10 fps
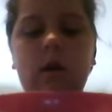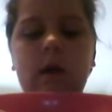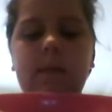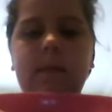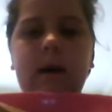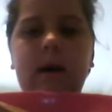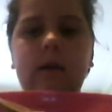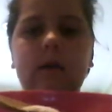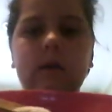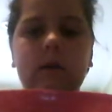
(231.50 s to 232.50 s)
and
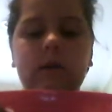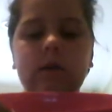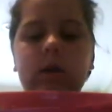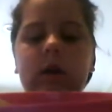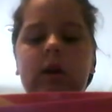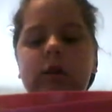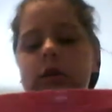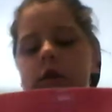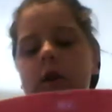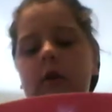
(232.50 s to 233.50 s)
then so you're going to
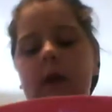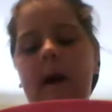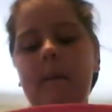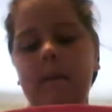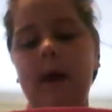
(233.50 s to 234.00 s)
stir it,